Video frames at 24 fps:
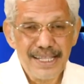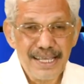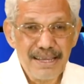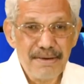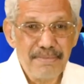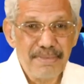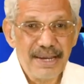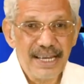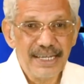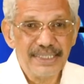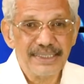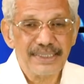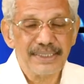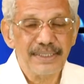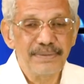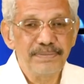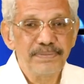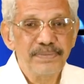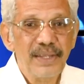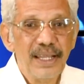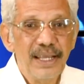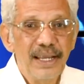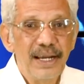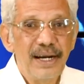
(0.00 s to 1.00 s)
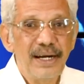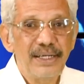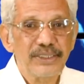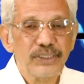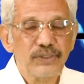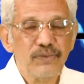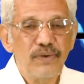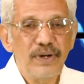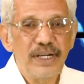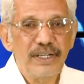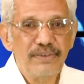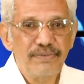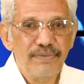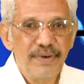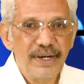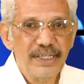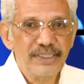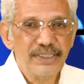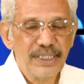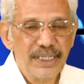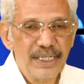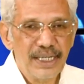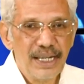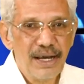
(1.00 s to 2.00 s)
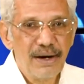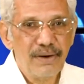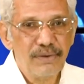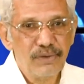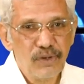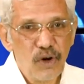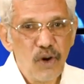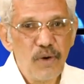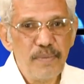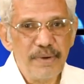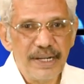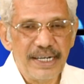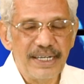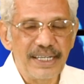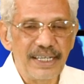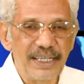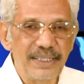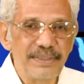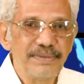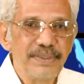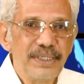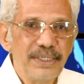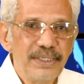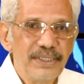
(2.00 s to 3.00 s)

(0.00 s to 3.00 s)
the best scoring function now globally.